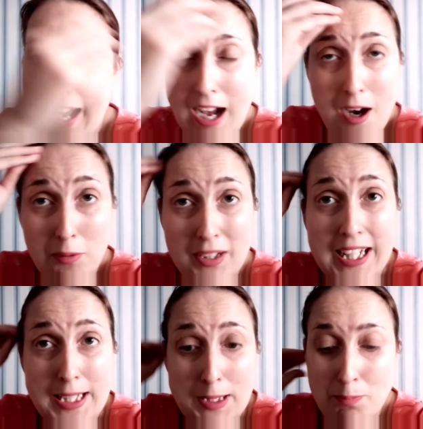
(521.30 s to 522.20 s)
I'll
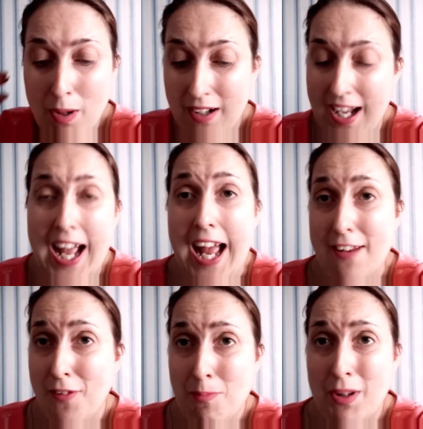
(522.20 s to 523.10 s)
keep
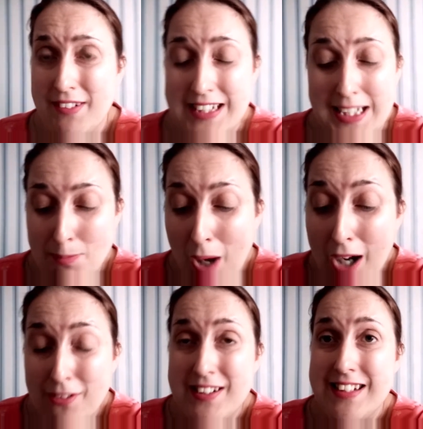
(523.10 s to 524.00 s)
everybody
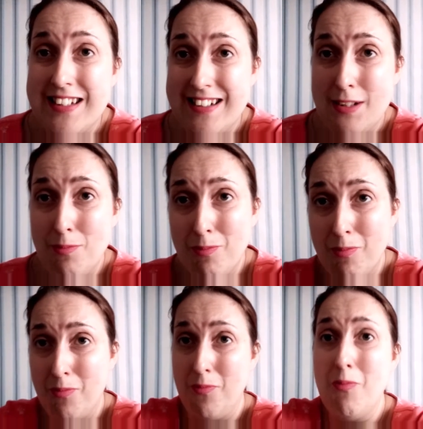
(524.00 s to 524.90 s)
posted
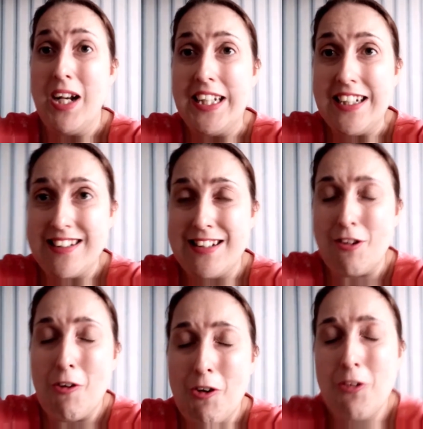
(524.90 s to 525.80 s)
when it's
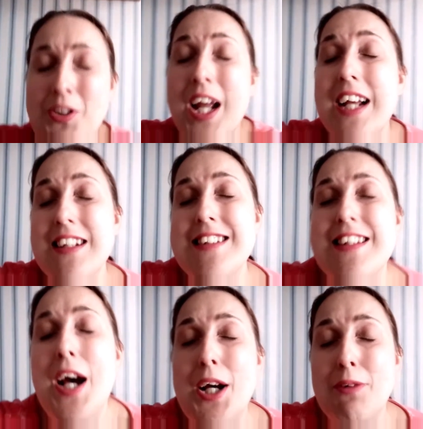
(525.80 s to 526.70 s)
done. So
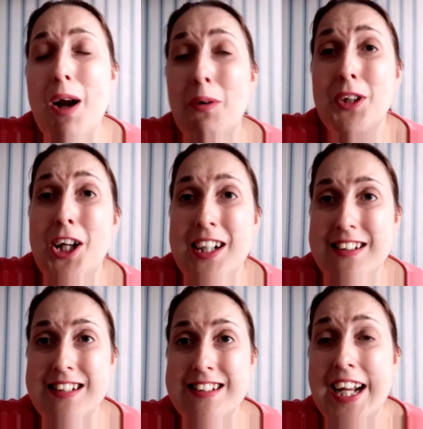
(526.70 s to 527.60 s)
I would like
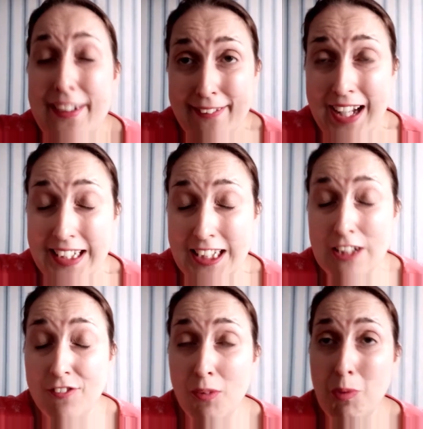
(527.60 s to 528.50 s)
to say thank you
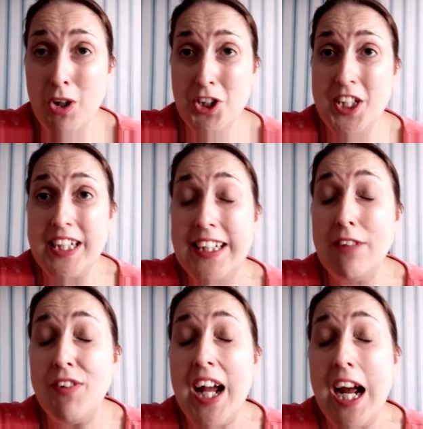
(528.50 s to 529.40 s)
for watching.
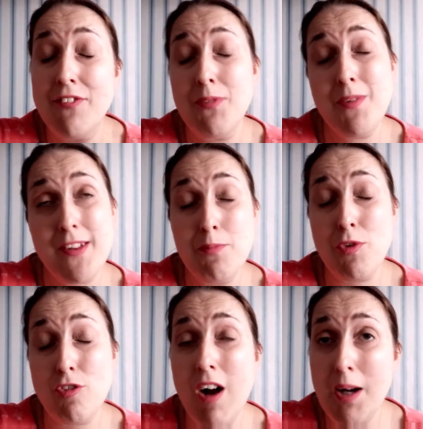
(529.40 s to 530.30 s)
If you haven't
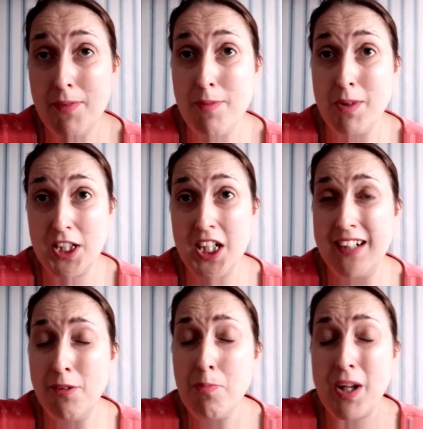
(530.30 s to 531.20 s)
subscribed to my
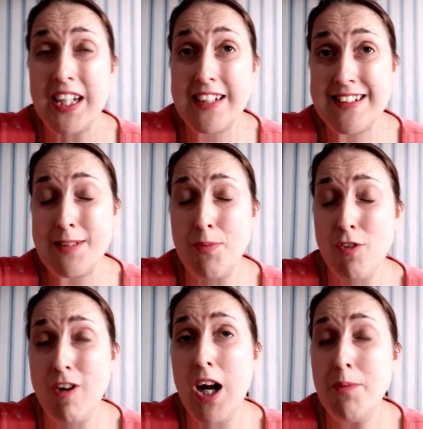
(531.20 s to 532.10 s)
channel, please
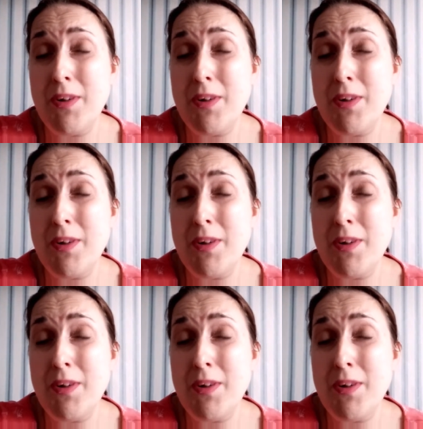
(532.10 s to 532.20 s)
subscribe.